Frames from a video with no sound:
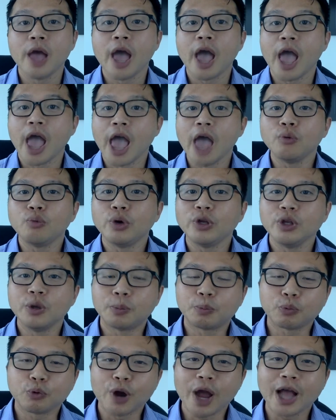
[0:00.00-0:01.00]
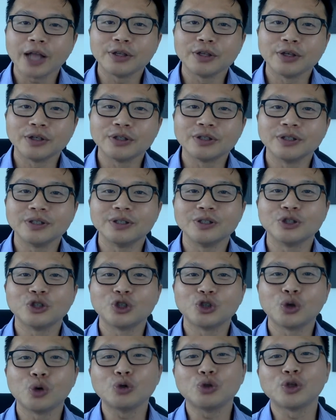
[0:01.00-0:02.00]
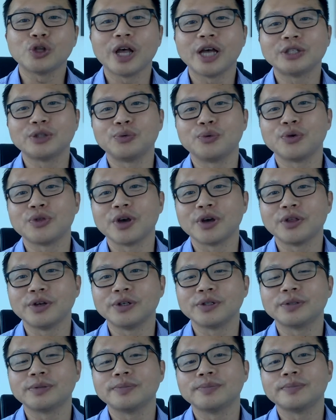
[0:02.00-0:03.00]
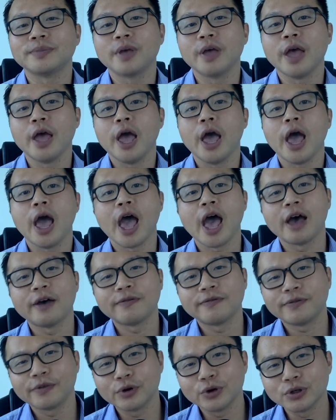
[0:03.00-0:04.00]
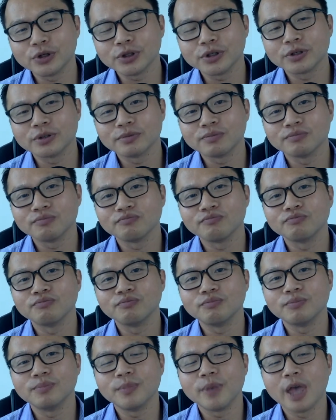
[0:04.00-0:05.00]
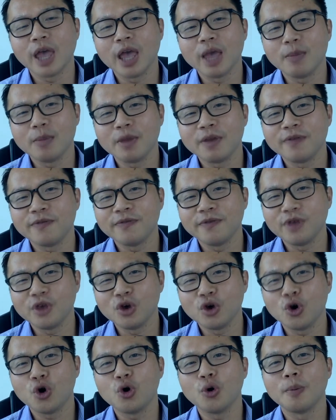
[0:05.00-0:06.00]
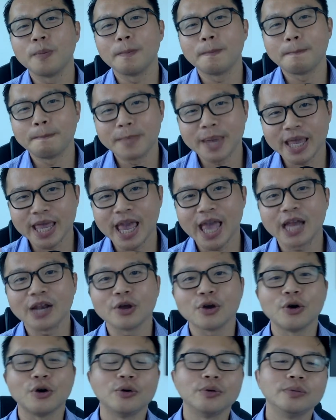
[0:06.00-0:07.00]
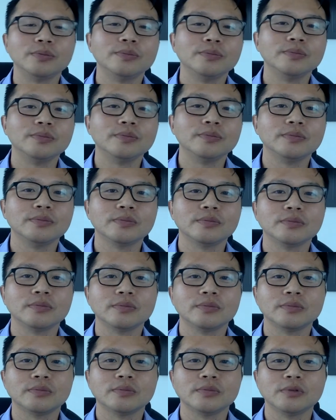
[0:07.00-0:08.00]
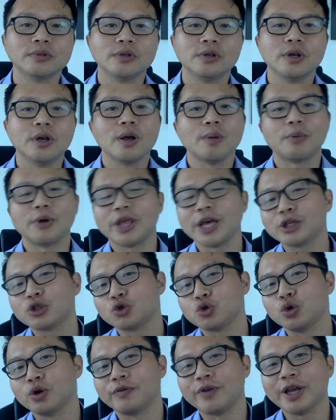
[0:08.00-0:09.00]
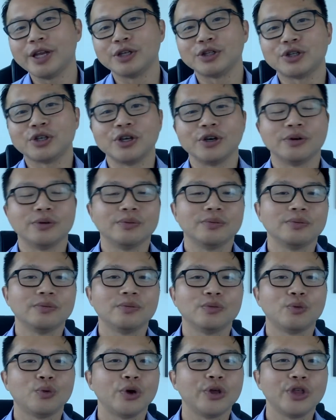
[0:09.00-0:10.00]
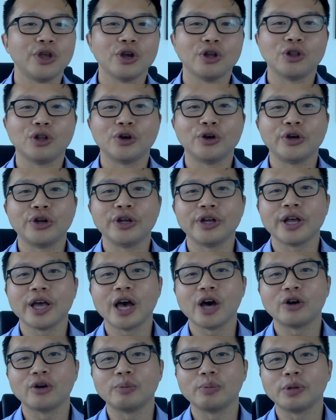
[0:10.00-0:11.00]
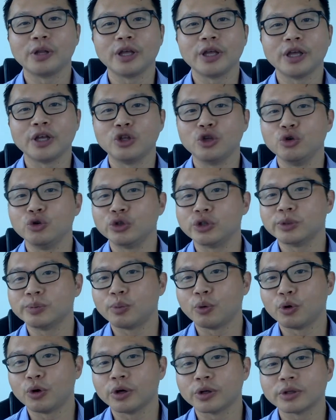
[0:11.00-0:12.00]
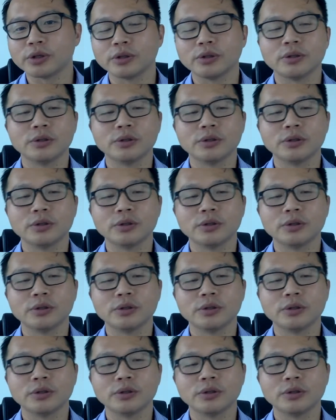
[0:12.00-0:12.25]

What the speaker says: And when you practice socializing with others, at first it may feel mechanical. But that's true of any skill, whether you're learning how to play a new sport,